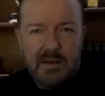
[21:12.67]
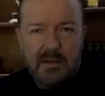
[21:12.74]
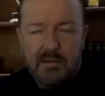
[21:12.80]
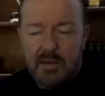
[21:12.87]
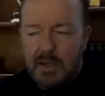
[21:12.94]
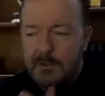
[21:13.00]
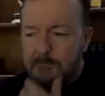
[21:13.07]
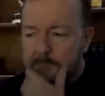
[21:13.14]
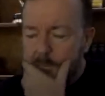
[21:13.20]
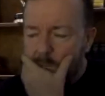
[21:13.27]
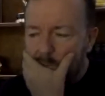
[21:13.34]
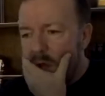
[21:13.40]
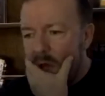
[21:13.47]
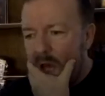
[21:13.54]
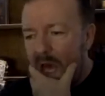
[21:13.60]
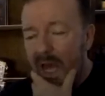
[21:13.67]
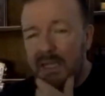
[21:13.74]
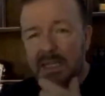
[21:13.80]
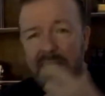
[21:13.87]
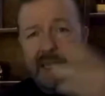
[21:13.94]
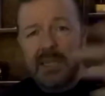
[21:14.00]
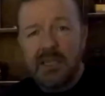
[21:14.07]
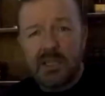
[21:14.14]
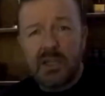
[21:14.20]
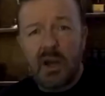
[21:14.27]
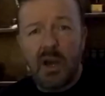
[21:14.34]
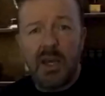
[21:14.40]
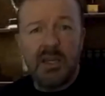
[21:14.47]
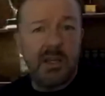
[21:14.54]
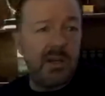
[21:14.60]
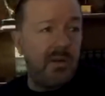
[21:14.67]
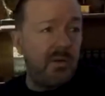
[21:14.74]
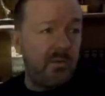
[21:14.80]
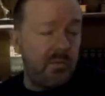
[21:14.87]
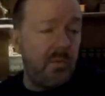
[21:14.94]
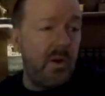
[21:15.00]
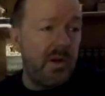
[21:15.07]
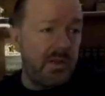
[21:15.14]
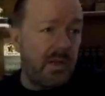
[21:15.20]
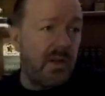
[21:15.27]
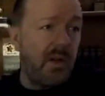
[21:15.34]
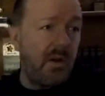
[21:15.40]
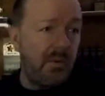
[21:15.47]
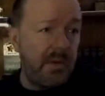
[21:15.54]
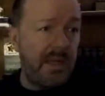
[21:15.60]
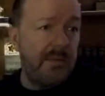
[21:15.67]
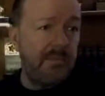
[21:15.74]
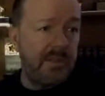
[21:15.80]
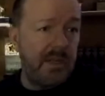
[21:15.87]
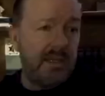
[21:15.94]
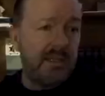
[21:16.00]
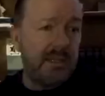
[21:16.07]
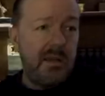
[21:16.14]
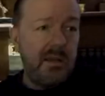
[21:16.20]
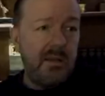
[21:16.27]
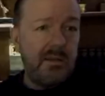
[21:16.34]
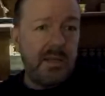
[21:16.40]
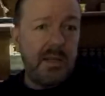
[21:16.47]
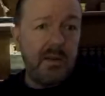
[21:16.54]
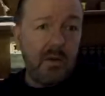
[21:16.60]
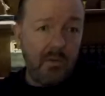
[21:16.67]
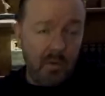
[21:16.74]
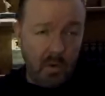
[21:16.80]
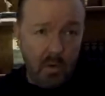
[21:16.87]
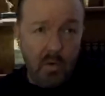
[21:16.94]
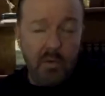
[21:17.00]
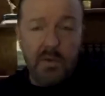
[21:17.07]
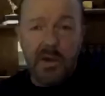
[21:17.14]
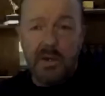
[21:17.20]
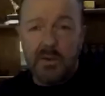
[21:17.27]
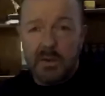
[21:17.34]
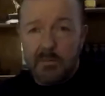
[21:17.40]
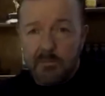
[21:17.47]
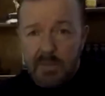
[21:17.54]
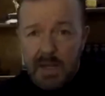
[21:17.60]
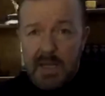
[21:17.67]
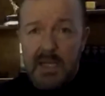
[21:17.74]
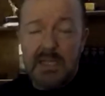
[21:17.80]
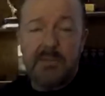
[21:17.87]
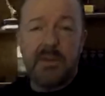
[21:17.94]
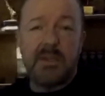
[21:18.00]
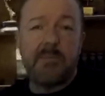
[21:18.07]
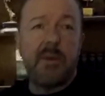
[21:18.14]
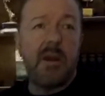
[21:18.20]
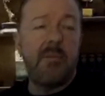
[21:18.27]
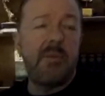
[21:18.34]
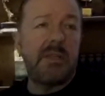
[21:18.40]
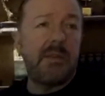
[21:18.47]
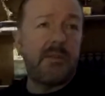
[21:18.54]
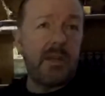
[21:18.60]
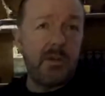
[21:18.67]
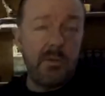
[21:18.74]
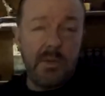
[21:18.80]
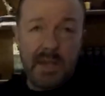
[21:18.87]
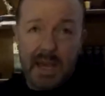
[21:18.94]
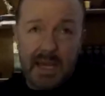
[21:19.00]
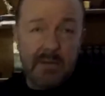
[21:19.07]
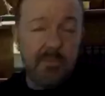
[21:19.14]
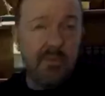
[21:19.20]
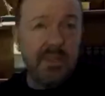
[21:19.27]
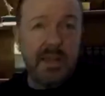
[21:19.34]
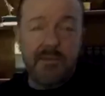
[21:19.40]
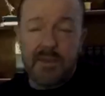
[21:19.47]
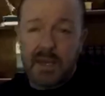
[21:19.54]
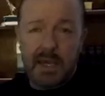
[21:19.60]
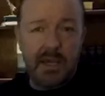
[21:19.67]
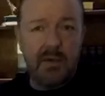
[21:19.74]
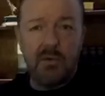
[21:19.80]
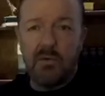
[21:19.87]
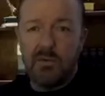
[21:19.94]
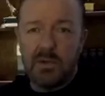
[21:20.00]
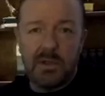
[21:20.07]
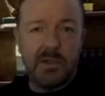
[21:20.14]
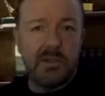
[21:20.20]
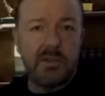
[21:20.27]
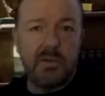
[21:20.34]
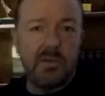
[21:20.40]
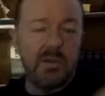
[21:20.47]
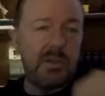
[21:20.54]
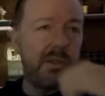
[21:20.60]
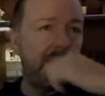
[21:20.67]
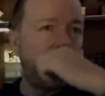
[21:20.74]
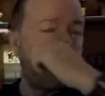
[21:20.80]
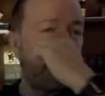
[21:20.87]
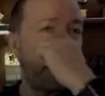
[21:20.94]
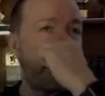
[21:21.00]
right? And an insider who worked a lot with animal testing said all the millions of experiments they've done, all the animals they've killed and tortured,